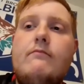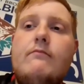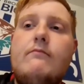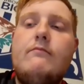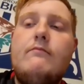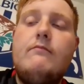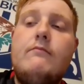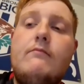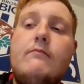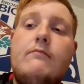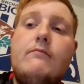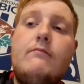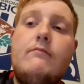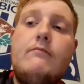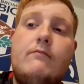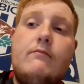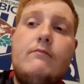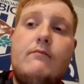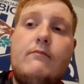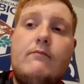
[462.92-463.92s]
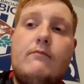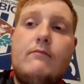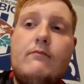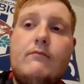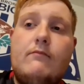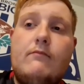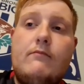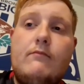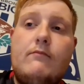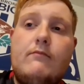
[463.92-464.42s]

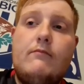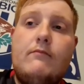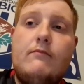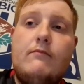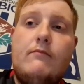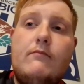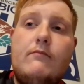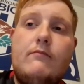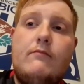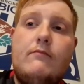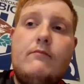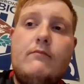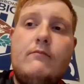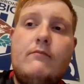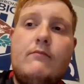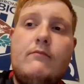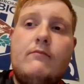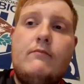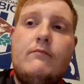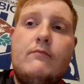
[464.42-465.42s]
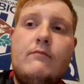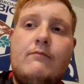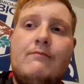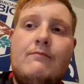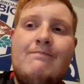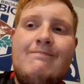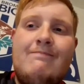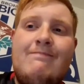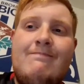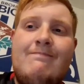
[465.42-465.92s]

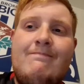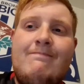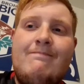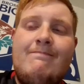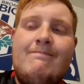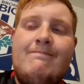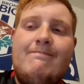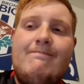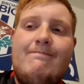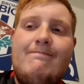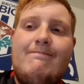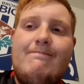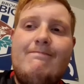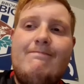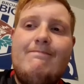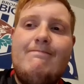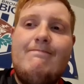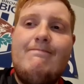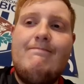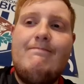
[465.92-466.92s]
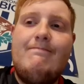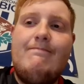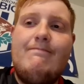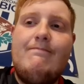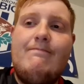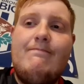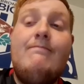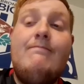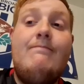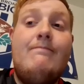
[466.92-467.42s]

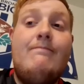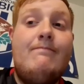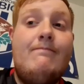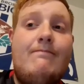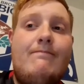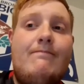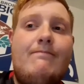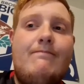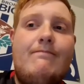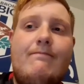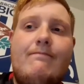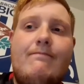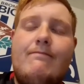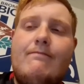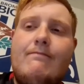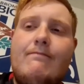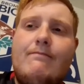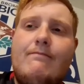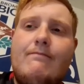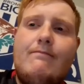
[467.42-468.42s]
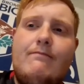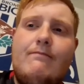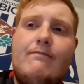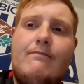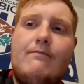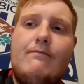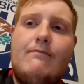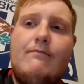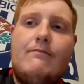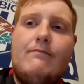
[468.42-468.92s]

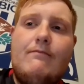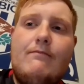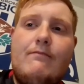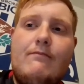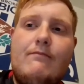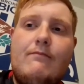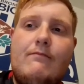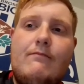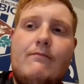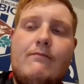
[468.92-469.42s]
No words are spoken by the person on screen.